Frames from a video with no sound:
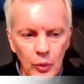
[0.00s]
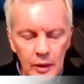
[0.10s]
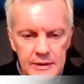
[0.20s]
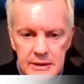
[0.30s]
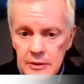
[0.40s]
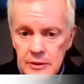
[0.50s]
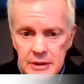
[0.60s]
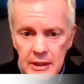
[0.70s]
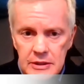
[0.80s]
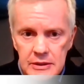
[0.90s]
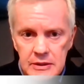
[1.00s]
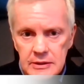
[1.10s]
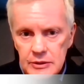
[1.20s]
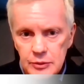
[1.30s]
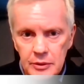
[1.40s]
One is intersections, and
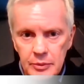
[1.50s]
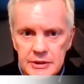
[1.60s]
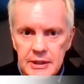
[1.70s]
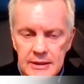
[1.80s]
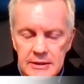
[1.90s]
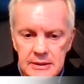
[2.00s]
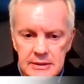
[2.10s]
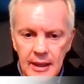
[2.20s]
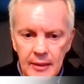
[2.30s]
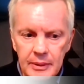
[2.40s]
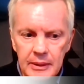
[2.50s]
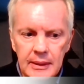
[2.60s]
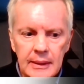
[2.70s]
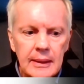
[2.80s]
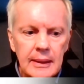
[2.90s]
that's where the most accidents happen.
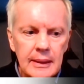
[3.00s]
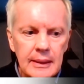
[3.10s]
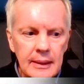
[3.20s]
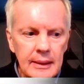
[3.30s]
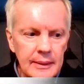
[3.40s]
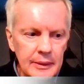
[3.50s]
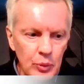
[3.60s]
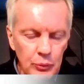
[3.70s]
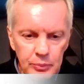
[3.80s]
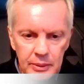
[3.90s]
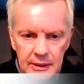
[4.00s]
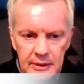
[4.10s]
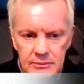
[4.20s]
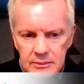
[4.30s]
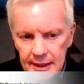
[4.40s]
Another one would
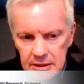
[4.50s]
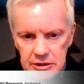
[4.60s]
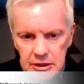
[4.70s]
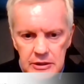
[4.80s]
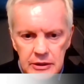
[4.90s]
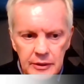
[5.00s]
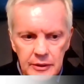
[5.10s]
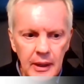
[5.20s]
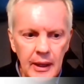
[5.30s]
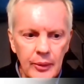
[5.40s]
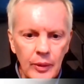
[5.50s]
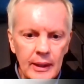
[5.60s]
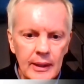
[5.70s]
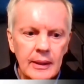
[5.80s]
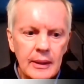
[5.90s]
be lane changing on the
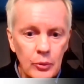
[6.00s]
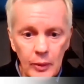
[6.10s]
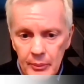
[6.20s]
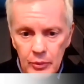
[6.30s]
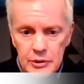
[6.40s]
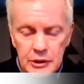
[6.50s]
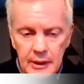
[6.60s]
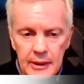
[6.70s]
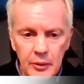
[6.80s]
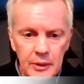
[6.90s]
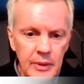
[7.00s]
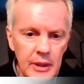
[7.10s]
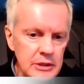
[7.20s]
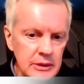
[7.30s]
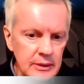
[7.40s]
highway, ramp merging that I already
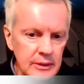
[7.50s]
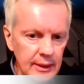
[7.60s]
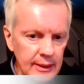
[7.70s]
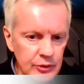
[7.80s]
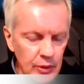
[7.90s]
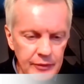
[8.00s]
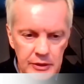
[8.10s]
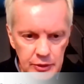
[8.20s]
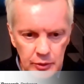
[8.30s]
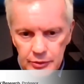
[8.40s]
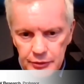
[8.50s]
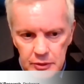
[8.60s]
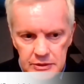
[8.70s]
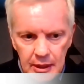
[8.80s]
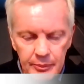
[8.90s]
mentioned, and traffic circles, for
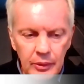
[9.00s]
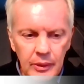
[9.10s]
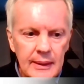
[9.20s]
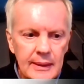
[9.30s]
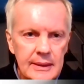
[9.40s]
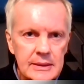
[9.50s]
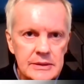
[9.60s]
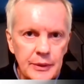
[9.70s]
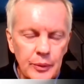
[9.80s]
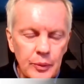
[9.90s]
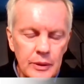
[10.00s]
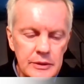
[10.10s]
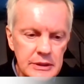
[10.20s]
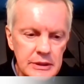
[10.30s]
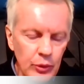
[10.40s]
example. So we're
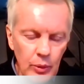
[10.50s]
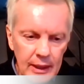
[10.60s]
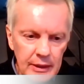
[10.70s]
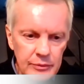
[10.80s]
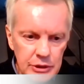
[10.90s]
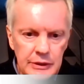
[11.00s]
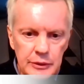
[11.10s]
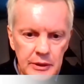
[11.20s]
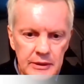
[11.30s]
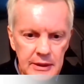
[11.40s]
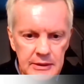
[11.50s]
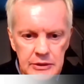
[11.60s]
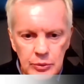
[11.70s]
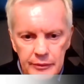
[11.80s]
using a variety of machine learning techniques.